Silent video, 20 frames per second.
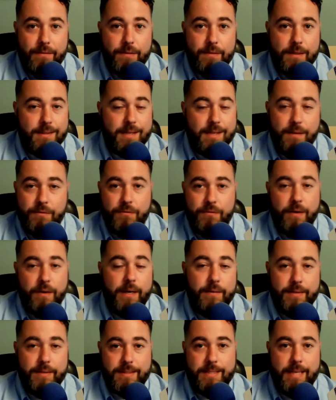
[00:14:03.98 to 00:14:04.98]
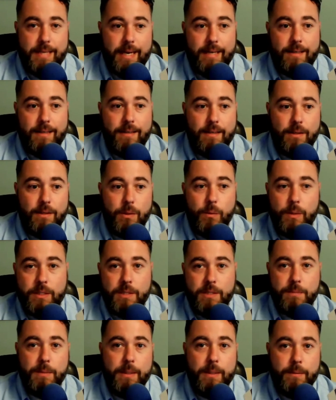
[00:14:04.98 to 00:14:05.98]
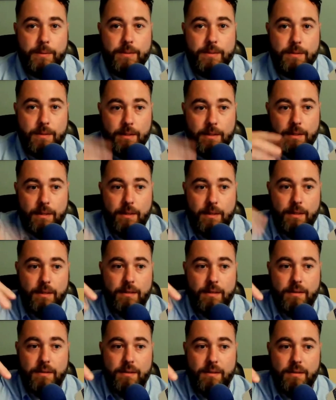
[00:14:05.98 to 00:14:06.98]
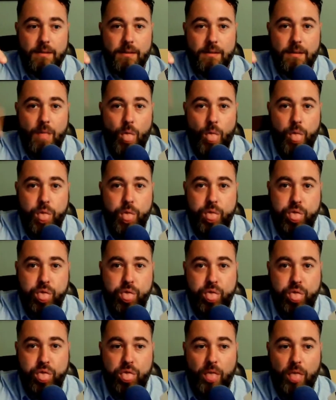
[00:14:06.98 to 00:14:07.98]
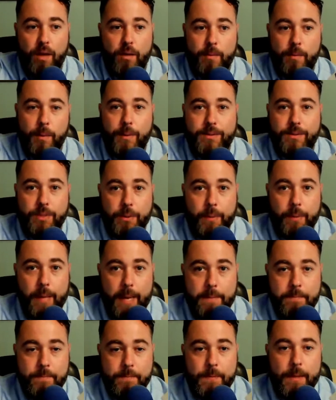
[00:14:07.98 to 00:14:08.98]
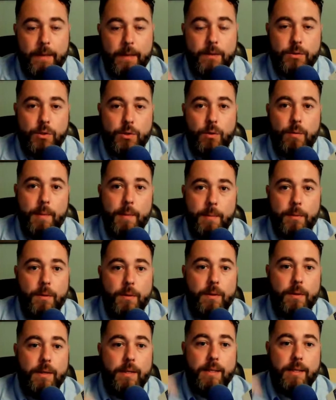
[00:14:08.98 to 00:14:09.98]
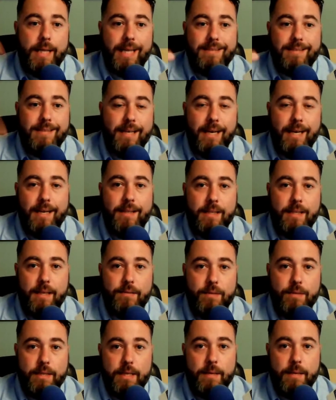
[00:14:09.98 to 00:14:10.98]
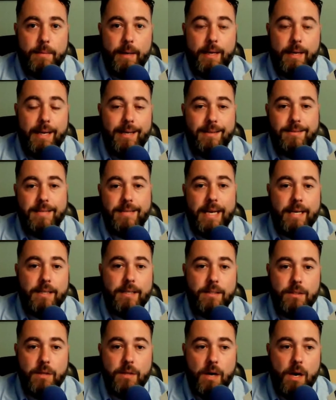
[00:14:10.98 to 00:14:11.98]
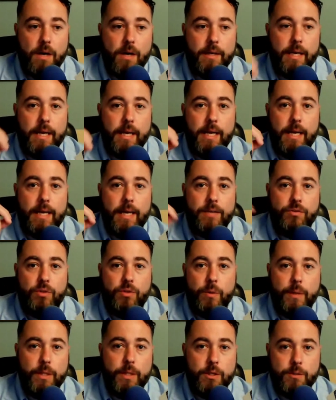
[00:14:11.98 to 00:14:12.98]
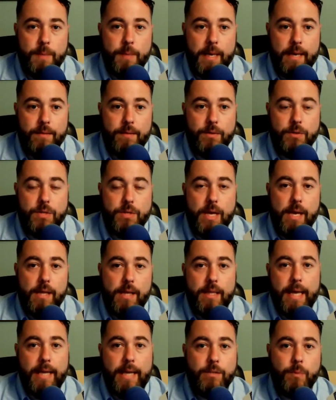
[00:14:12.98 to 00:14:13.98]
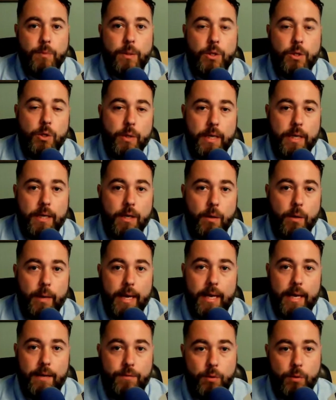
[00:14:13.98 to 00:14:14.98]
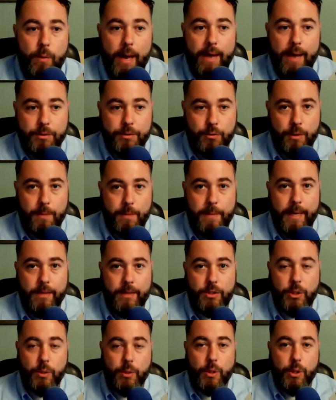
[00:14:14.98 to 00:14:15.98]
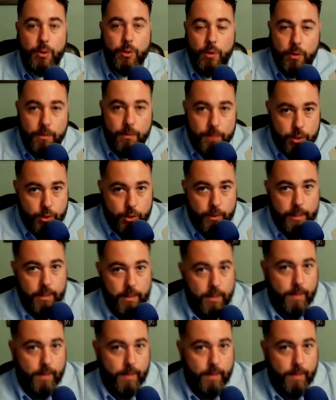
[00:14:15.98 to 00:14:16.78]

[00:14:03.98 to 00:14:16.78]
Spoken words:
It's not fun if it's dead. Who wants to play with, nobody wants to do that. So remember, that's the kind of thing you have to think about. And the second the dog is doing those behaviors, that's when you can go ahead. If you have a treat pouch, you can throw them a treat.